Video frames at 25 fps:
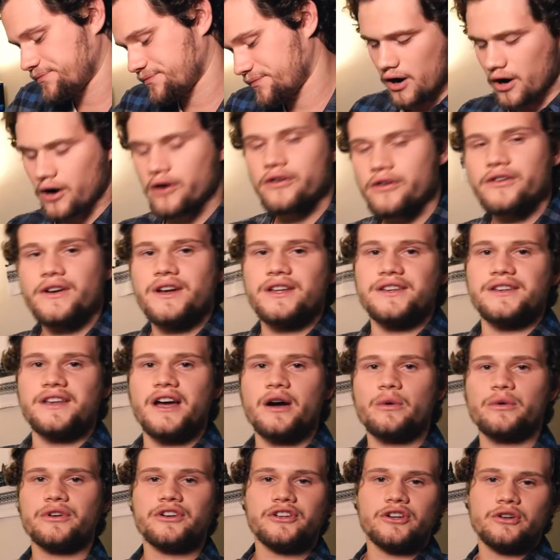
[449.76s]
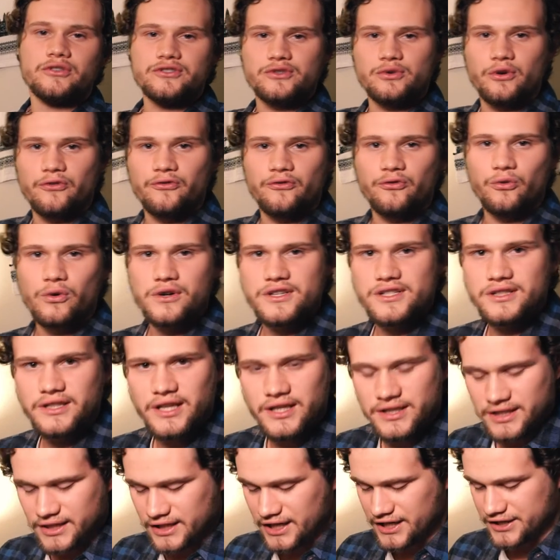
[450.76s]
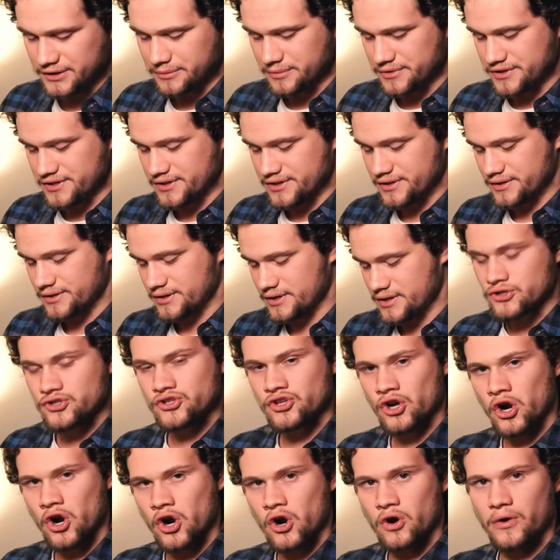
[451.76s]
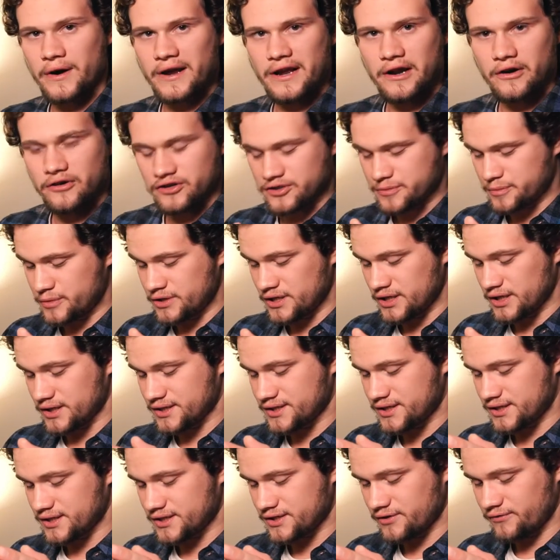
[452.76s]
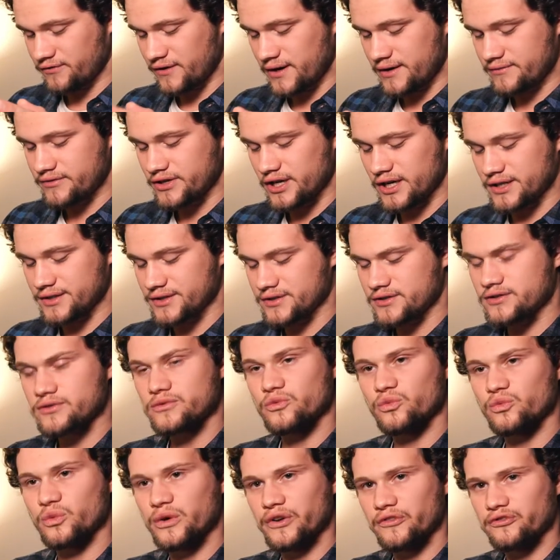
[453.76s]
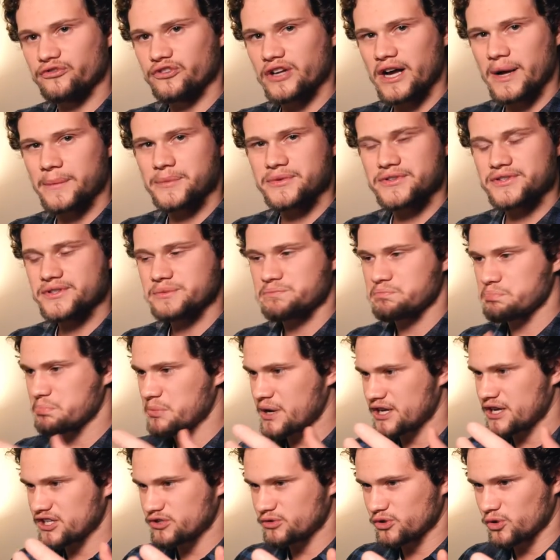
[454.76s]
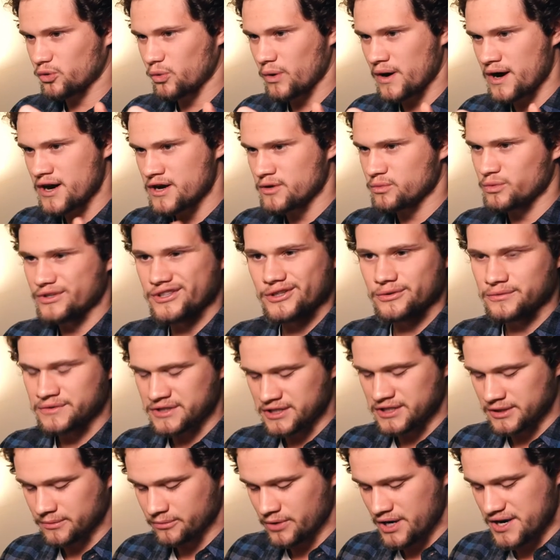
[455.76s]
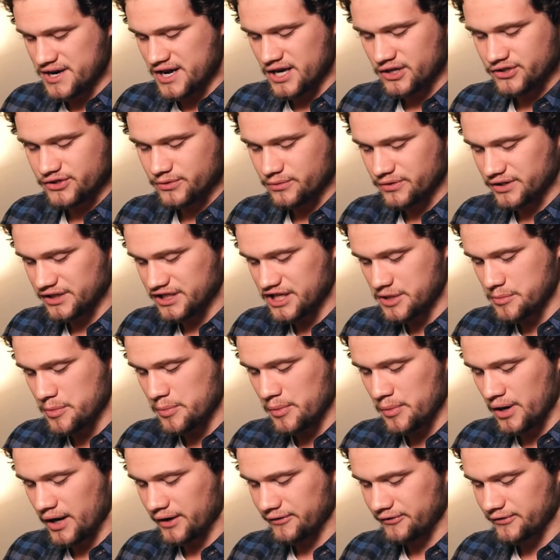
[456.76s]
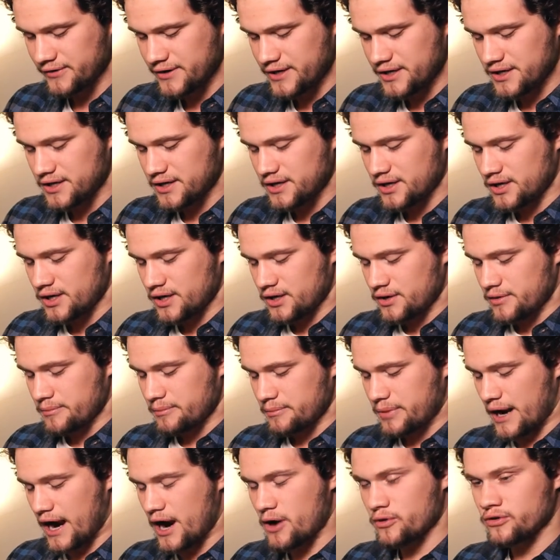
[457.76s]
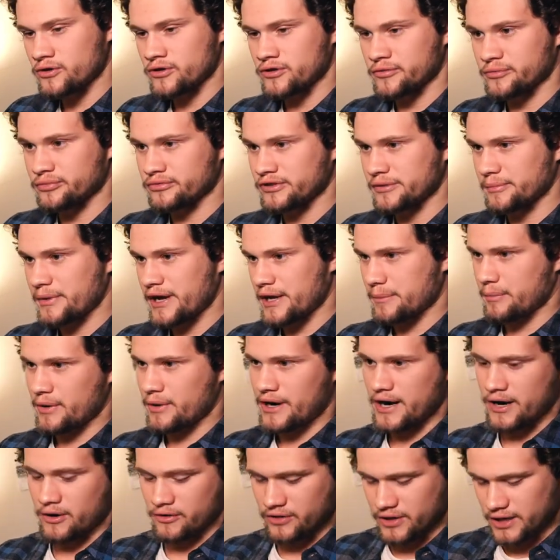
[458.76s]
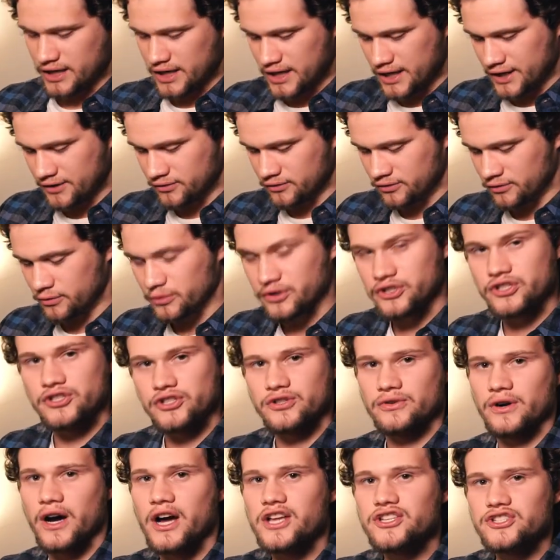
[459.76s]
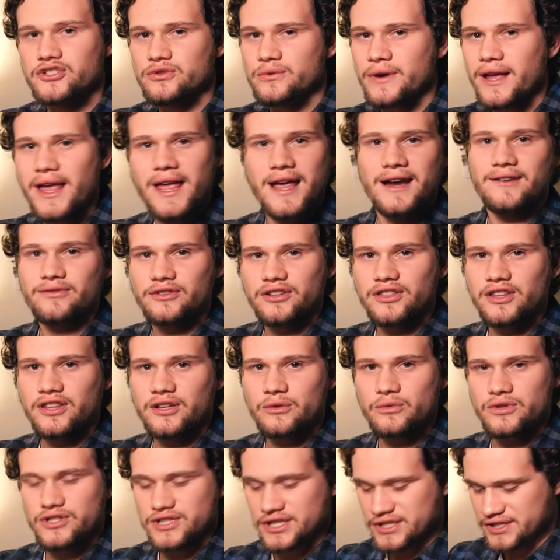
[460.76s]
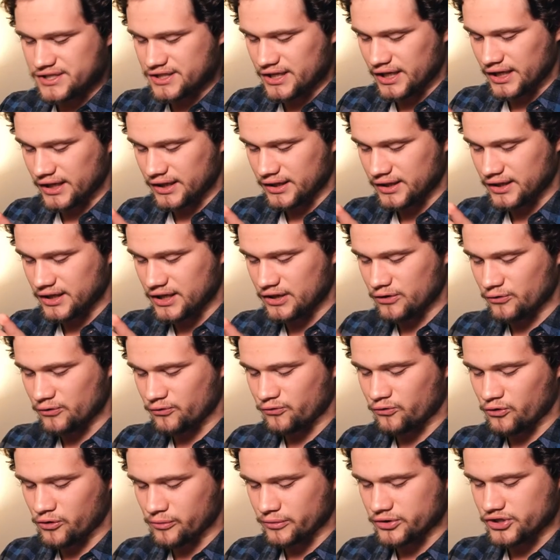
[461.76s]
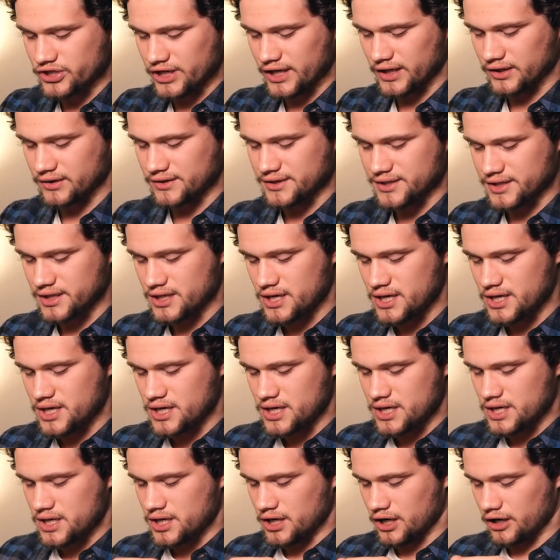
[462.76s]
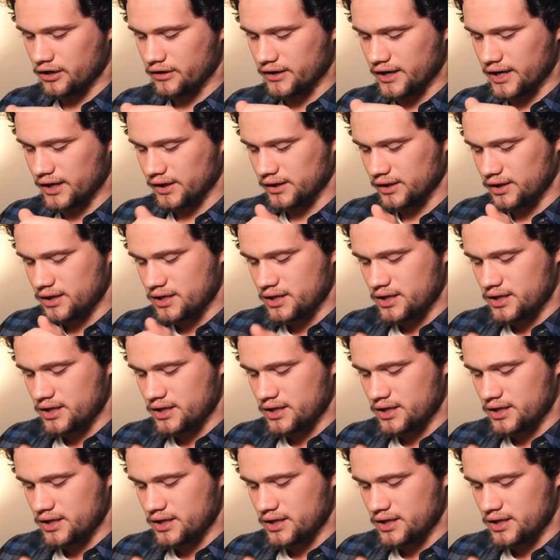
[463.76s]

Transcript: All right, now we're gonna go into our force landing items. So airspeed, 65 knots, wing flaps as required. We don't need them right now, so we're gonna keep them off. Power, bring back power to idle. We're gonna do undo everything we just did in the former checklist. All right,